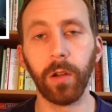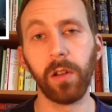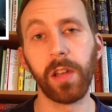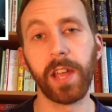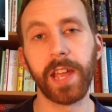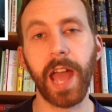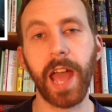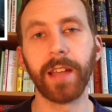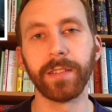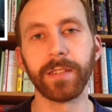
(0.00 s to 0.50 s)

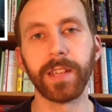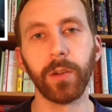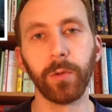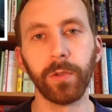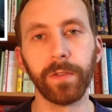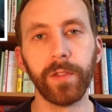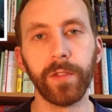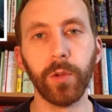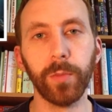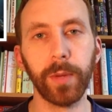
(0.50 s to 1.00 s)
He has killed
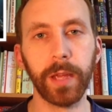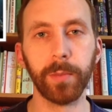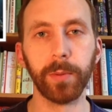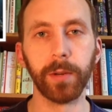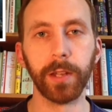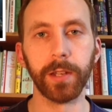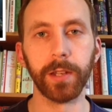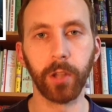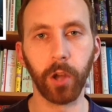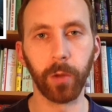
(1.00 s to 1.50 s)
a few
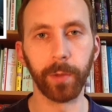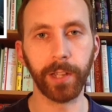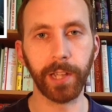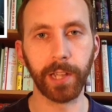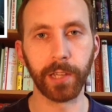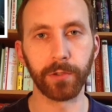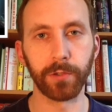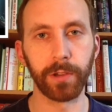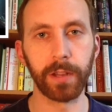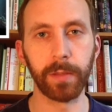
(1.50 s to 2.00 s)
people in comic
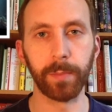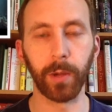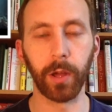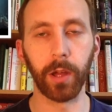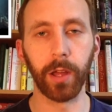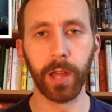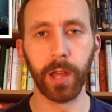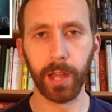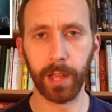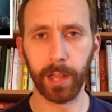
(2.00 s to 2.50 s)
history,
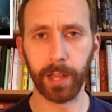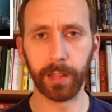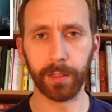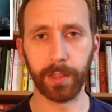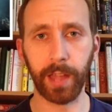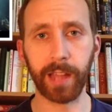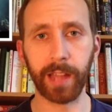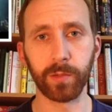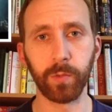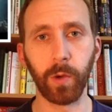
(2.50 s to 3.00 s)
but
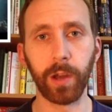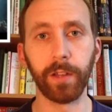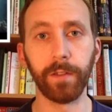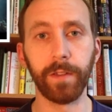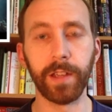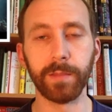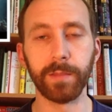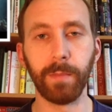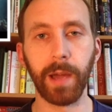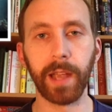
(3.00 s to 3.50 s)
that's one of
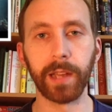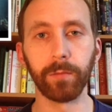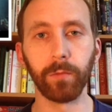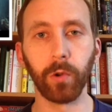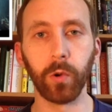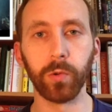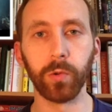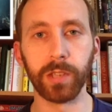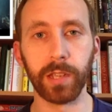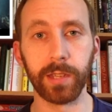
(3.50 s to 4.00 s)
his main
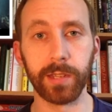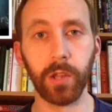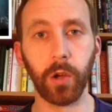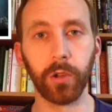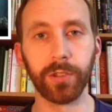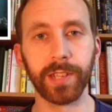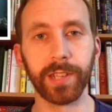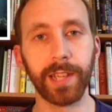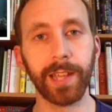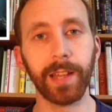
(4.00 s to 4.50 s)
rules, is
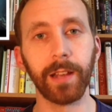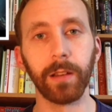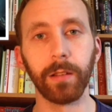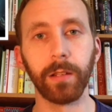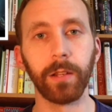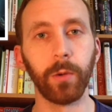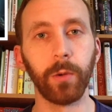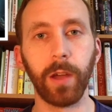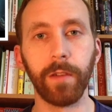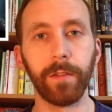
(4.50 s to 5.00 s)
not to kill
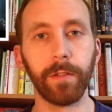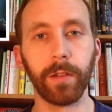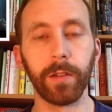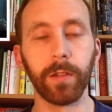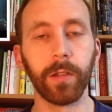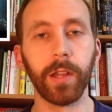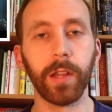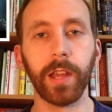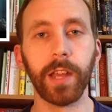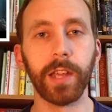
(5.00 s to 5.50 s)
whoever
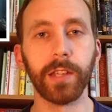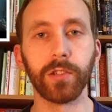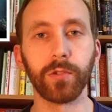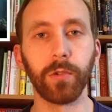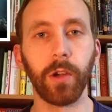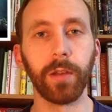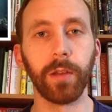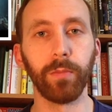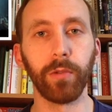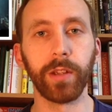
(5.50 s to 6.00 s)
he's
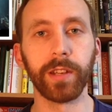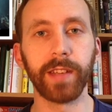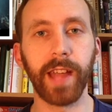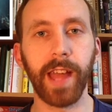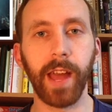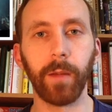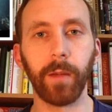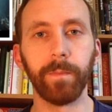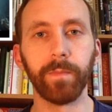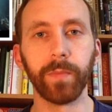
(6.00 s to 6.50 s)
trying to bring
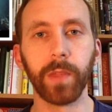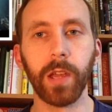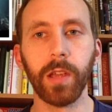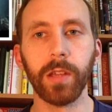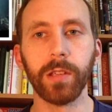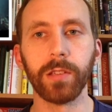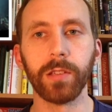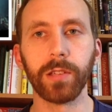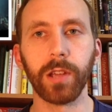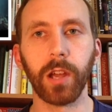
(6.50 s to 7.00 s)
down.
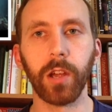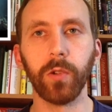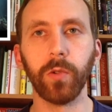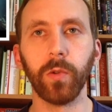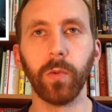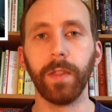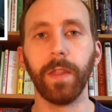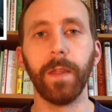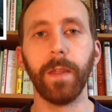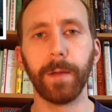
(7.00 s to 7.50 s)
So
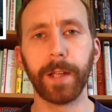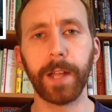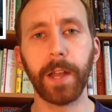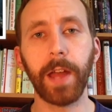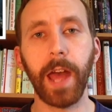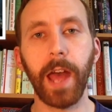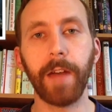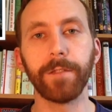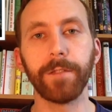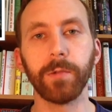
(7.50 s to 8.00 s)
they're going
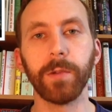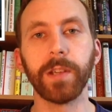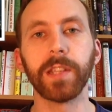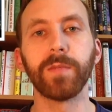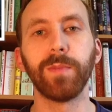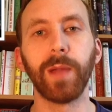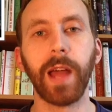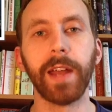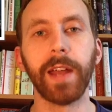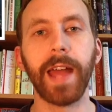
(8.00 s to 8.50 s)
to have to
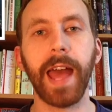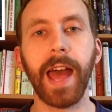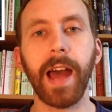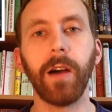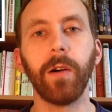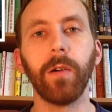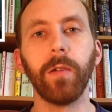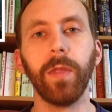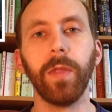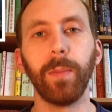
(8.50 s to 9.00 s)
explain
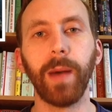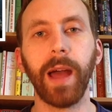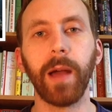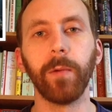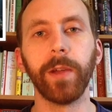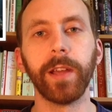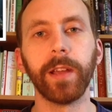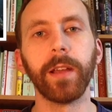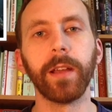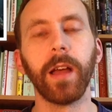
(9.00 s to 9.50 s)
how the
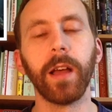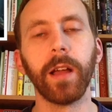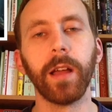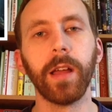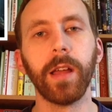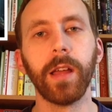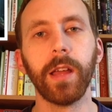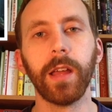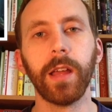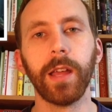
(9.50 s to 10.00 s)
Batwing
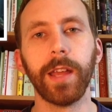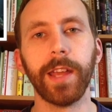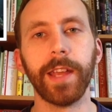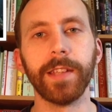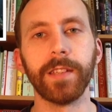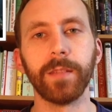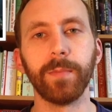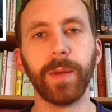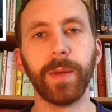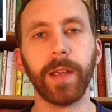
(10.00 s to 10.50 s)

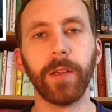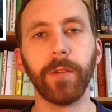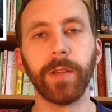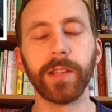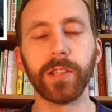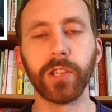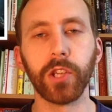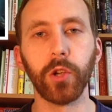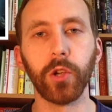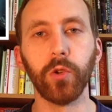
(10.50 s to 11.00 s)
is
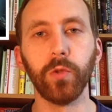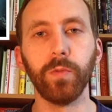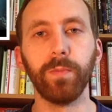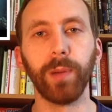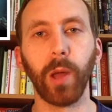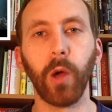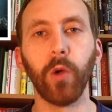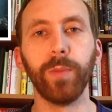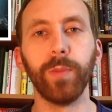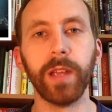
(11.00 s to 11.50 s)
appearing to
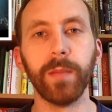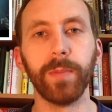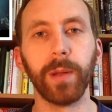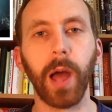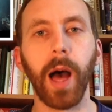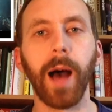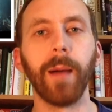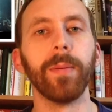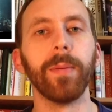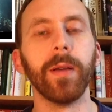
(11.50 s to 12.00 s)
blow people
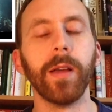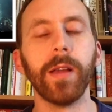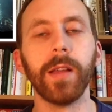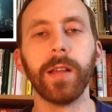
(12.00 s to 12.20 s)
up